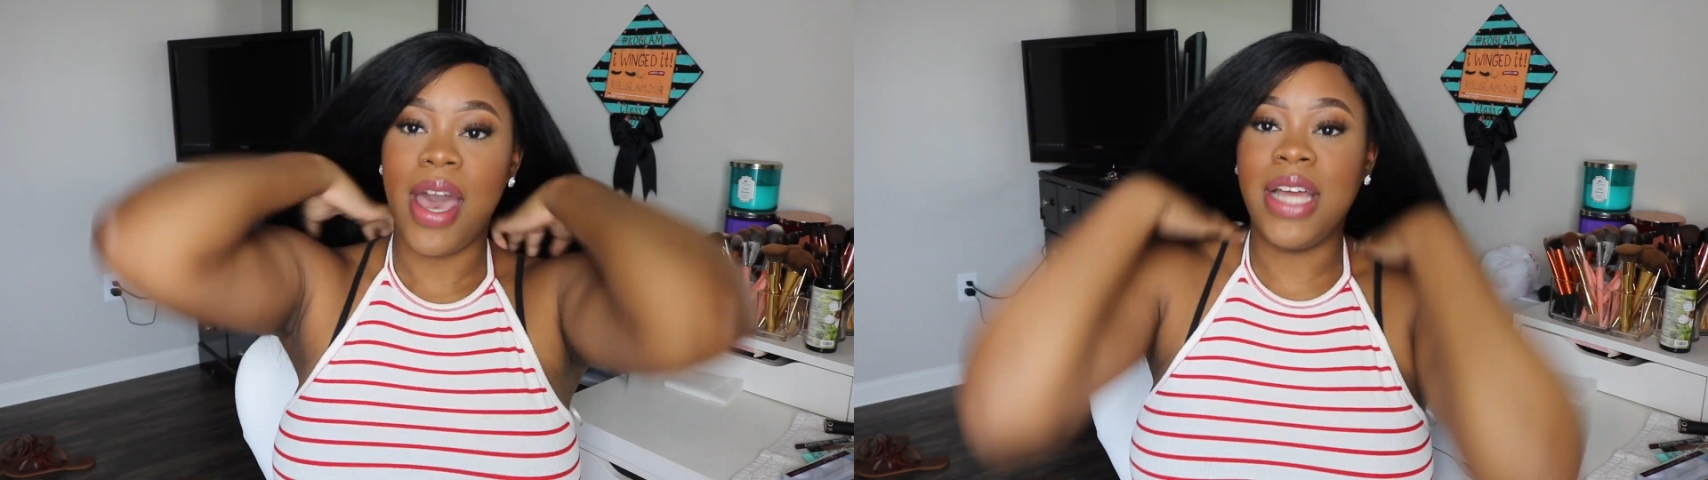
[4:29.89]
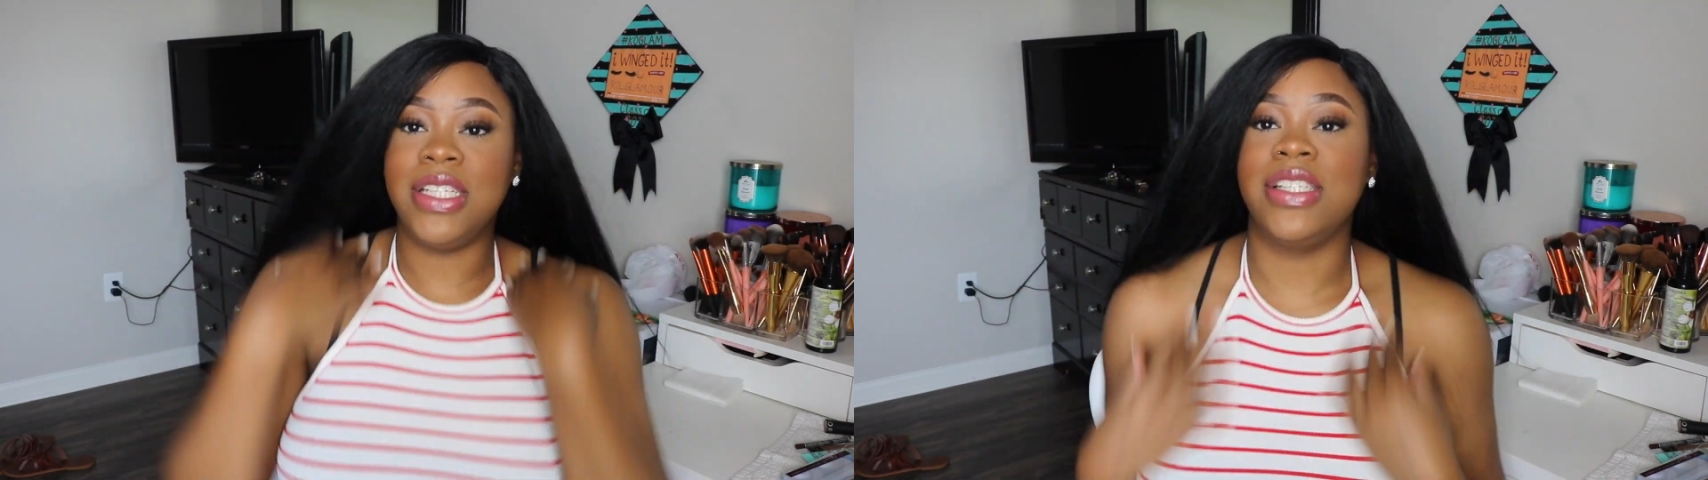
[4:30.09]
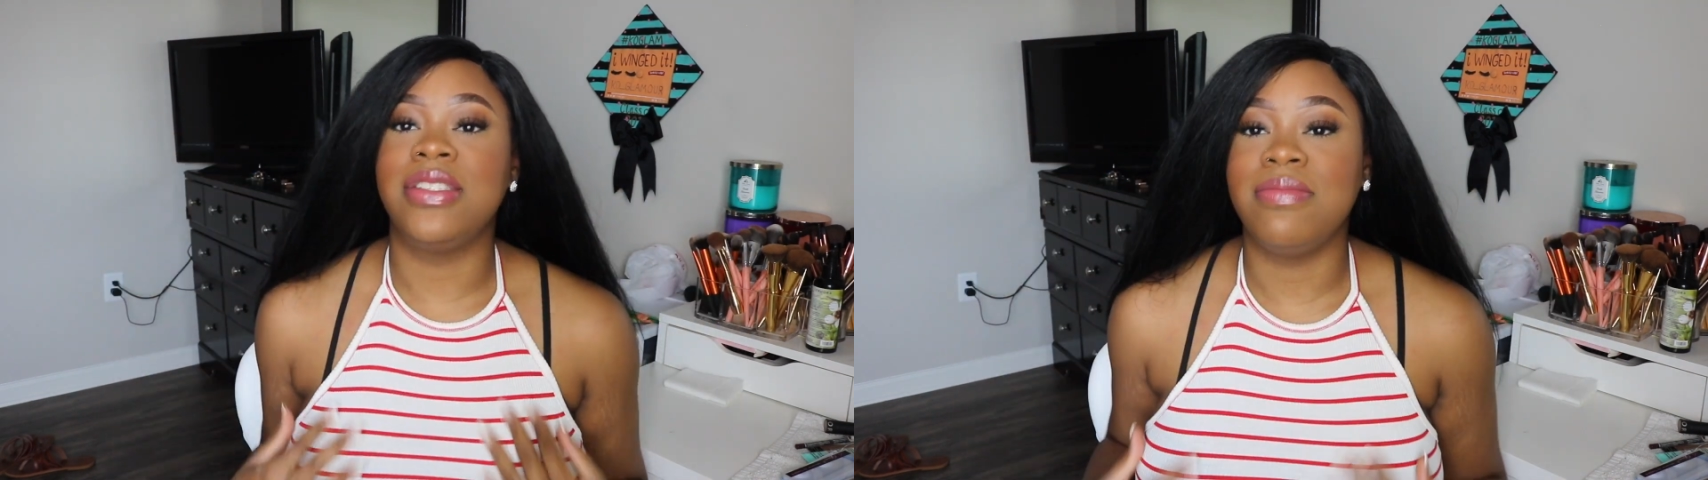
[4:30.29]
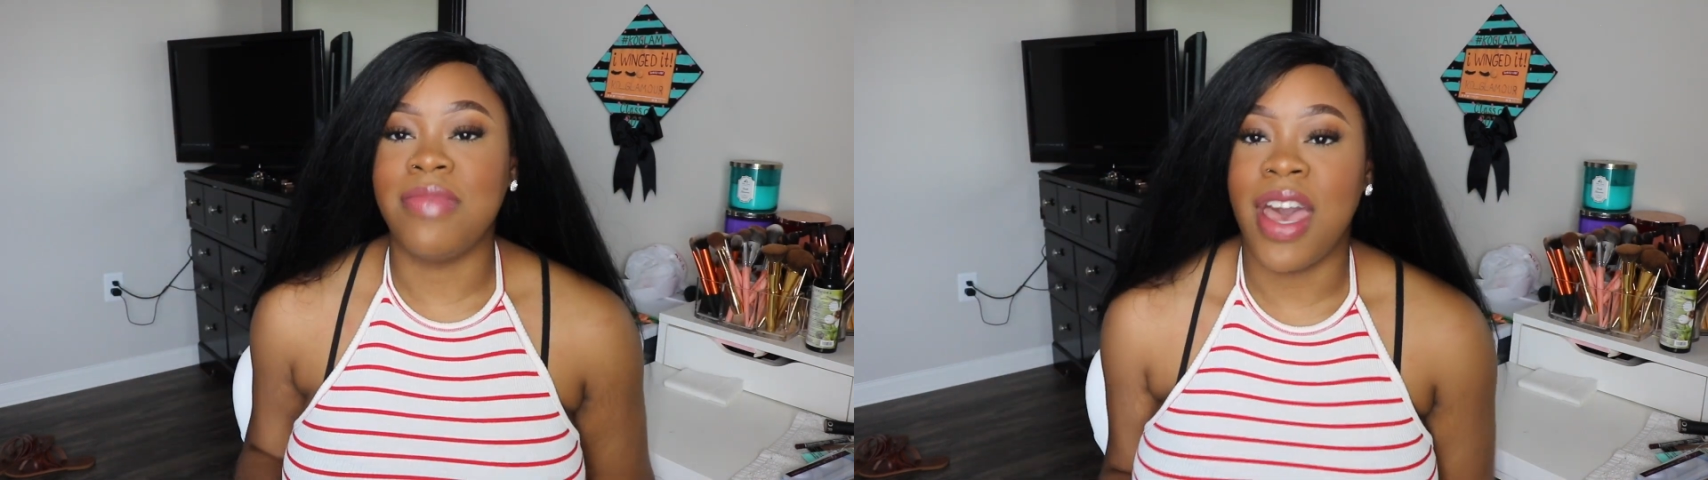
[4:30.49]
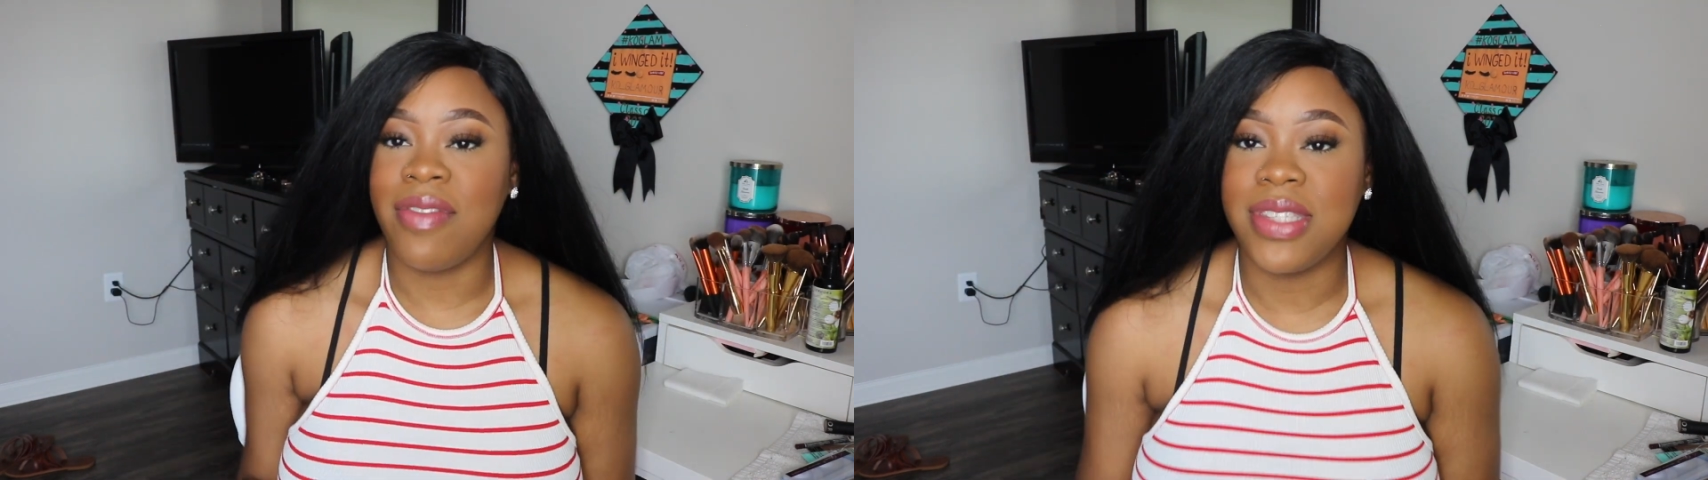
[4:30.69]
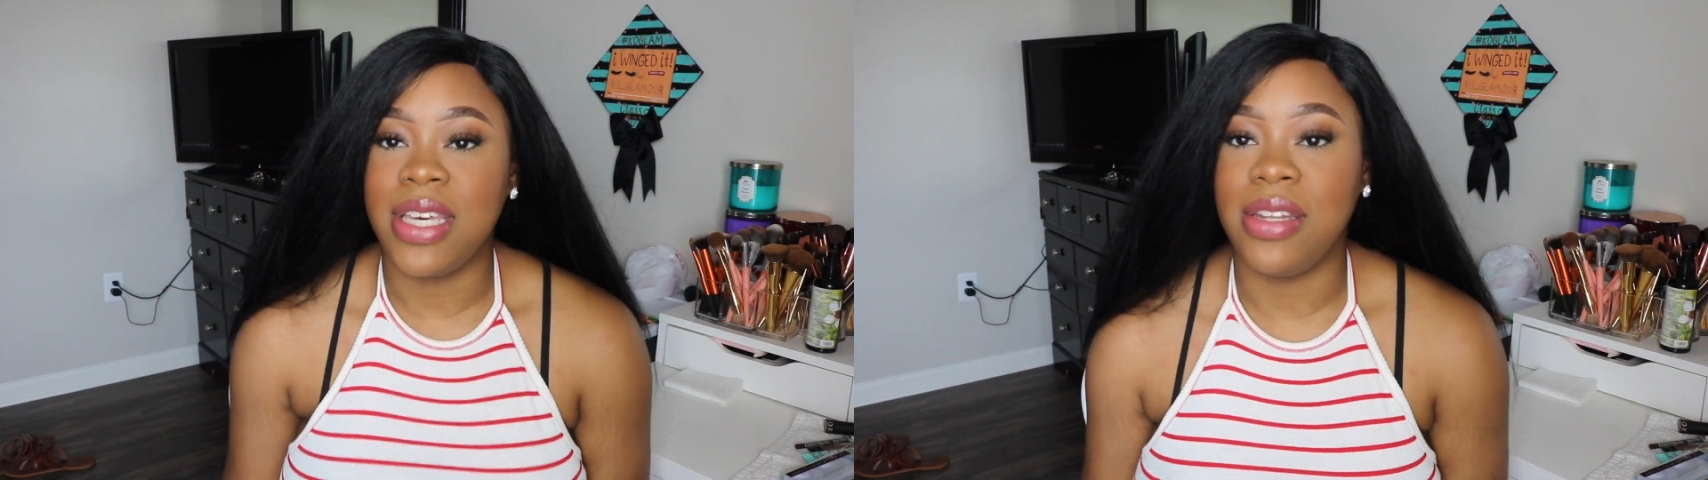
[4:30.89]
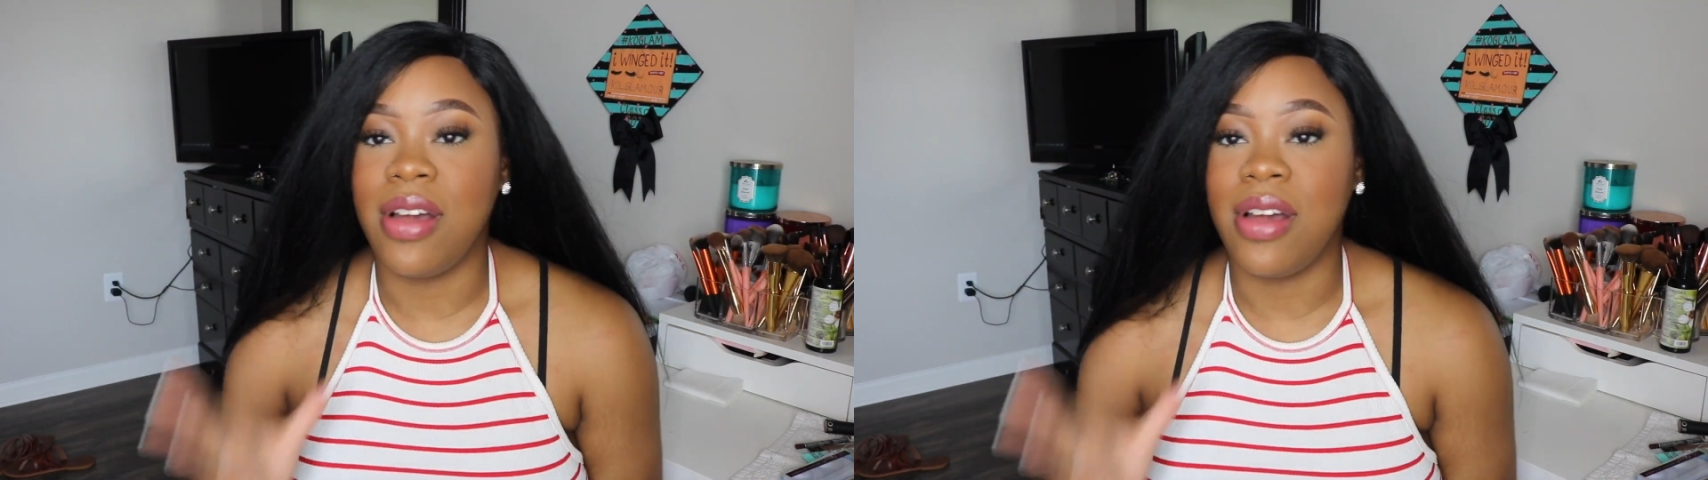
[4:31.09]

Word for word: I just haven't taken it